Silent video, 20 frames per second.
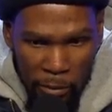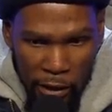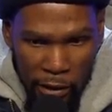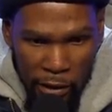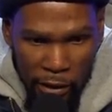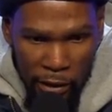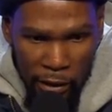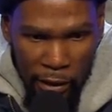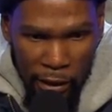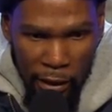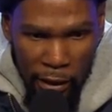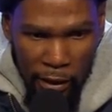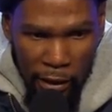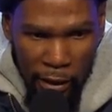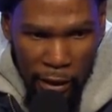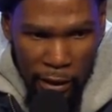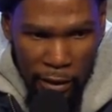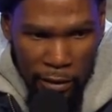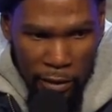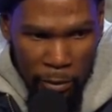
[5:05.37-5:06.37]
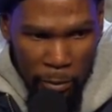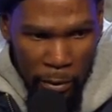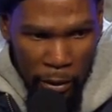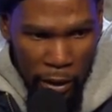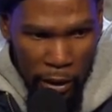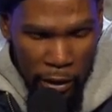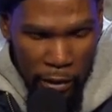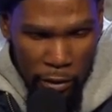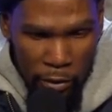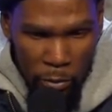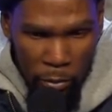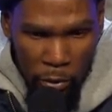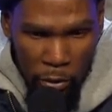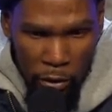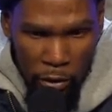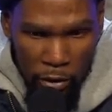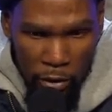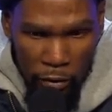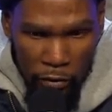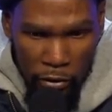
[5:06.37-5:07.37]
But I think a lot of guys in the past as
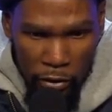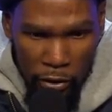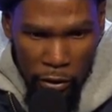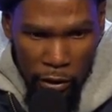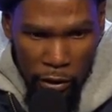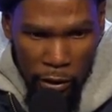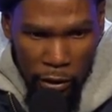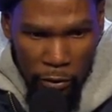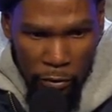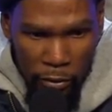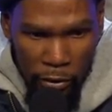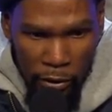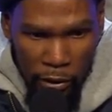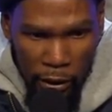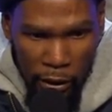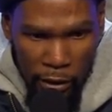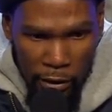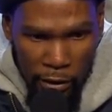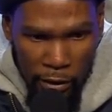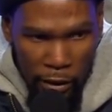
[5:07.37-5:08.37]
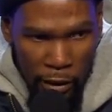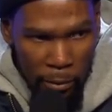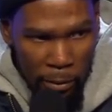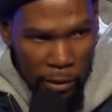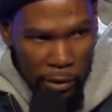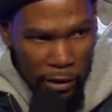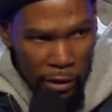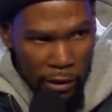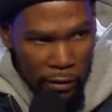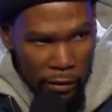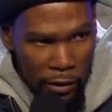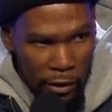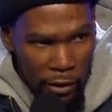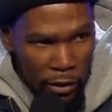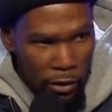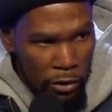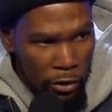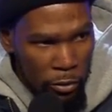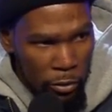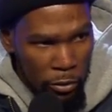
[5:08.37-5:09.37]
well have stood up for things that they believed
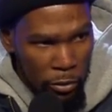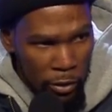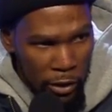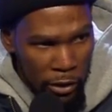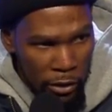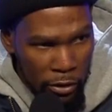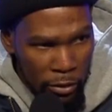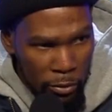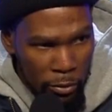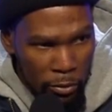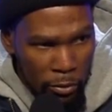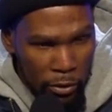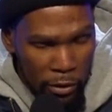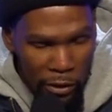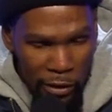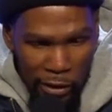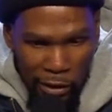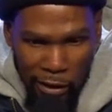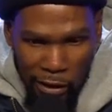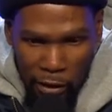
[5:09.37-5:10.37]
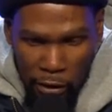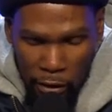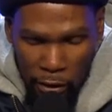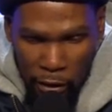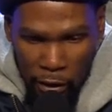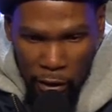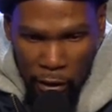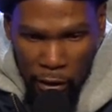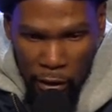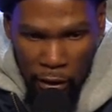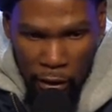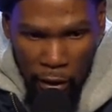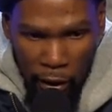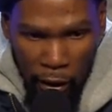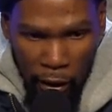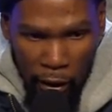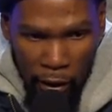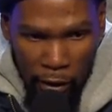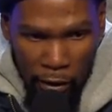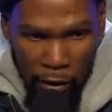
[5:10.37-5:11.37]
in, social issues in the league.
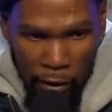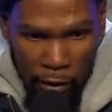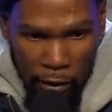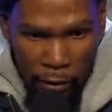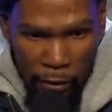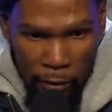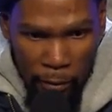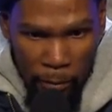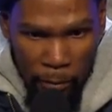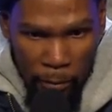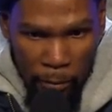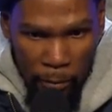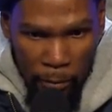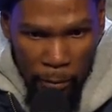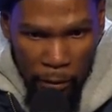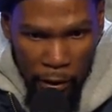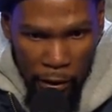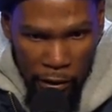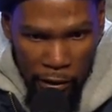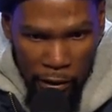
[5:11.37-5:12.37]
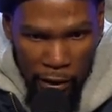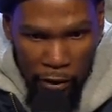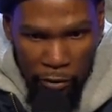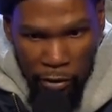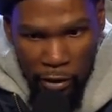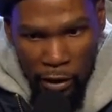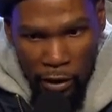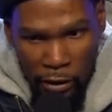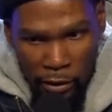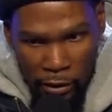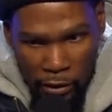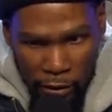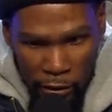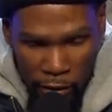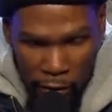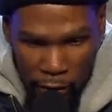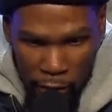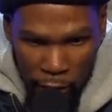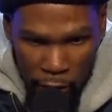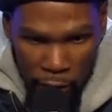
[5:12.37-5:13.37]
And it's given us
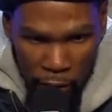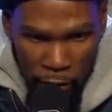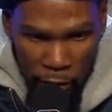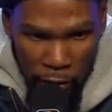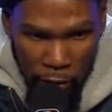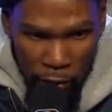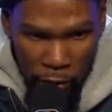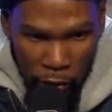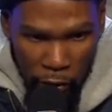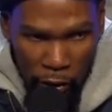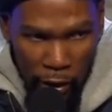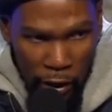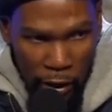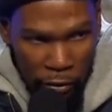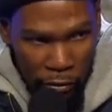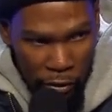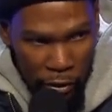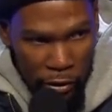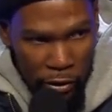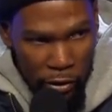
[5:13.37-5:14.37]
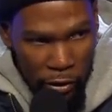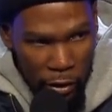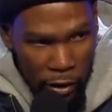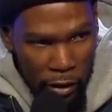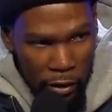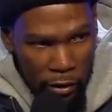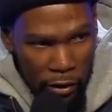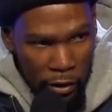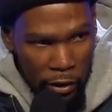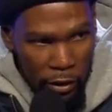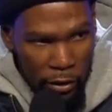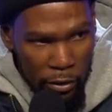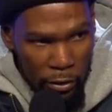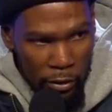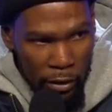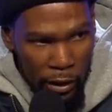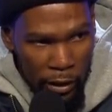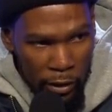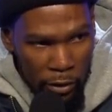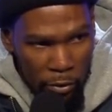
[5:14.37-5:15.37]
the, you know, confidence to go out there and
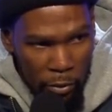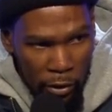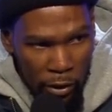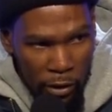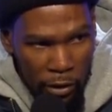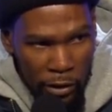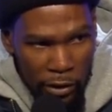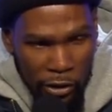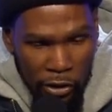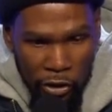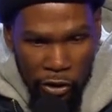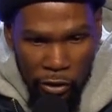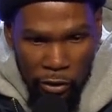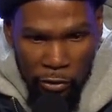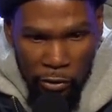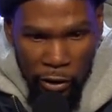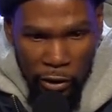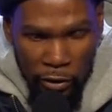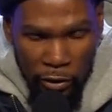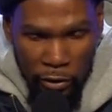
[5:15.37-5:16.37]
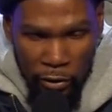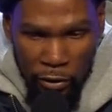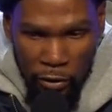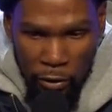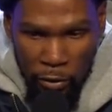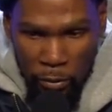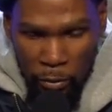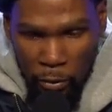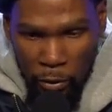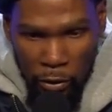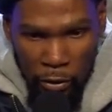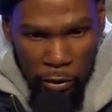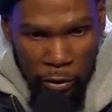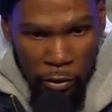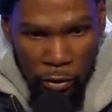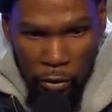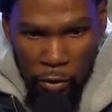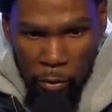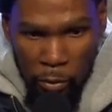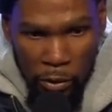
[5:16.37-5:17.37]
do that as well in this generation. So we're only
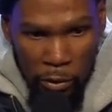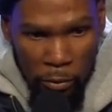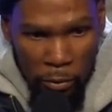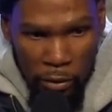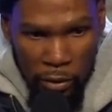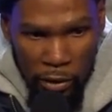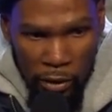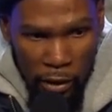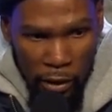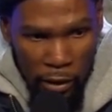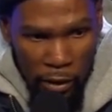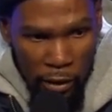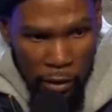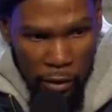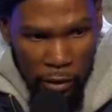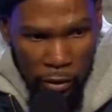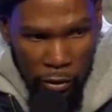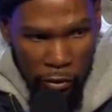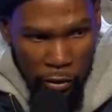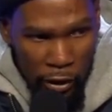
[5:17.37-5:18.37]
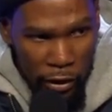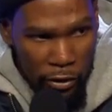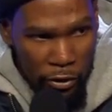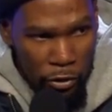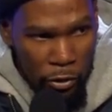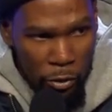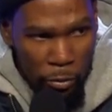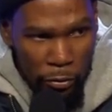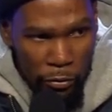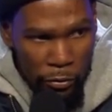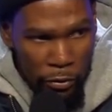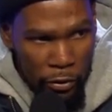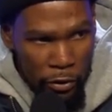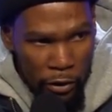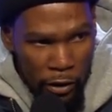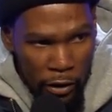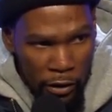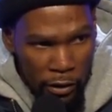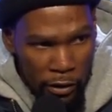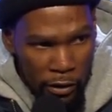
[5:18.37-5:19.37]
doing what we've seen the greats do
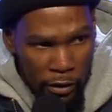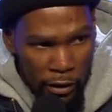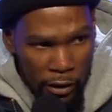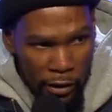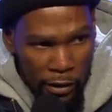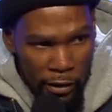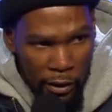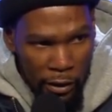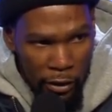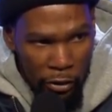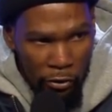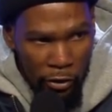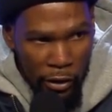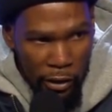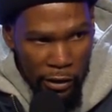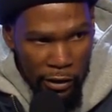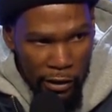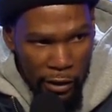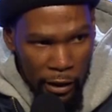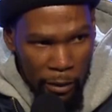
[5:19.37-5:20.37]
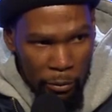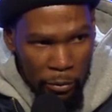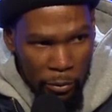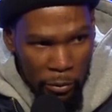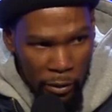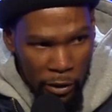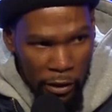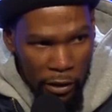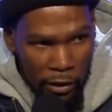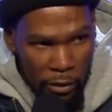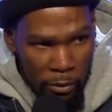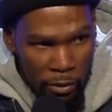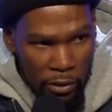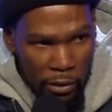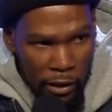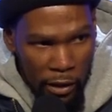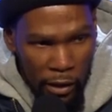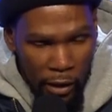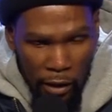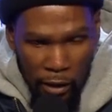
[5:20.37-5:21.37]
before us, and they set a great example when it comes
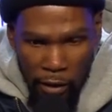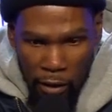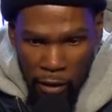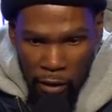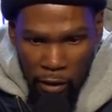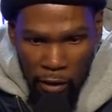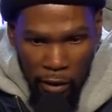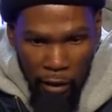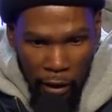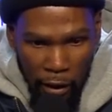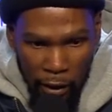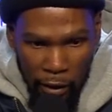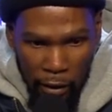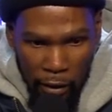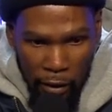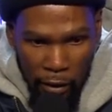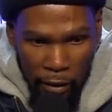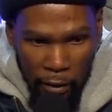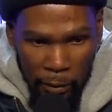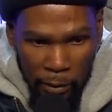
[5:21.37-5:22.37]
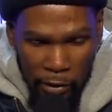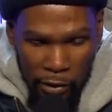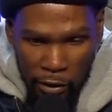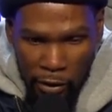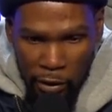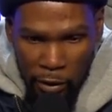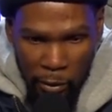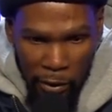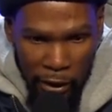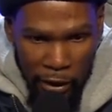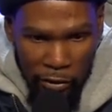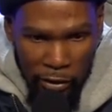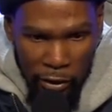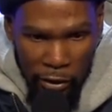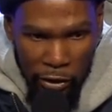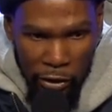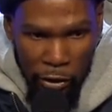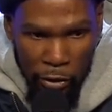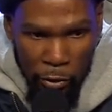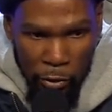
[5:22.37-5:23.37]
to that. And it's good that we have
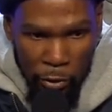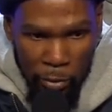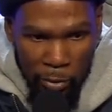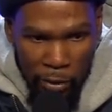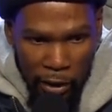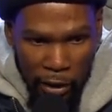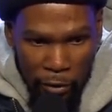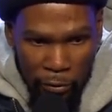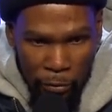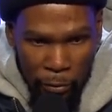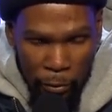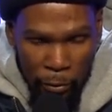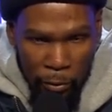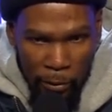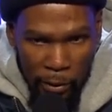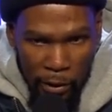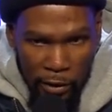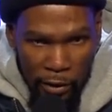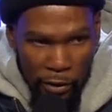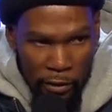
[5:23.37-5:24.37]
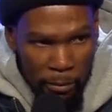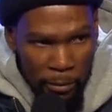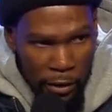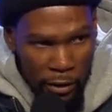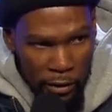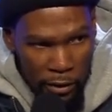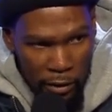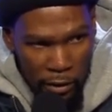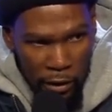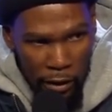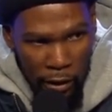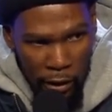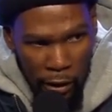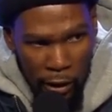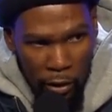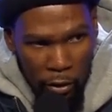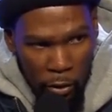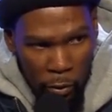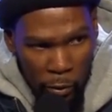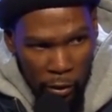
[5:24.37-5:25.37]
such a huge platform that this message can get
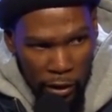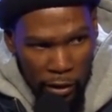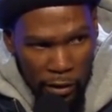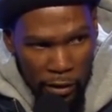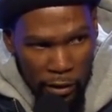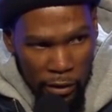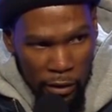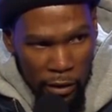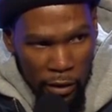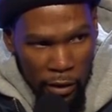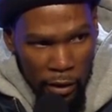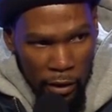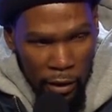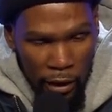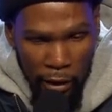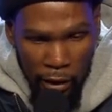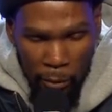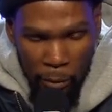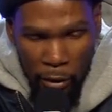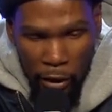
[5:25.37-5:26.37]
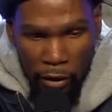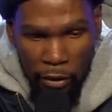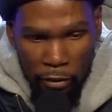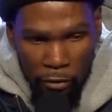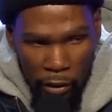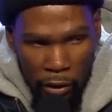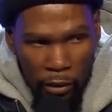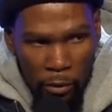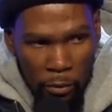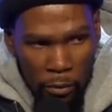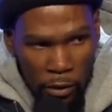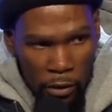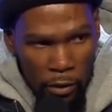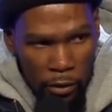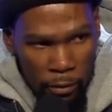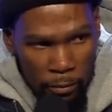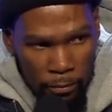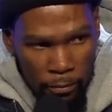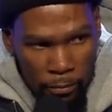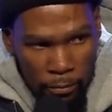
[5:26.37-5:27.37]
out quick to anybody around the
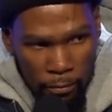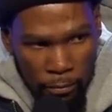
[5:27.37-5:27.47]
world.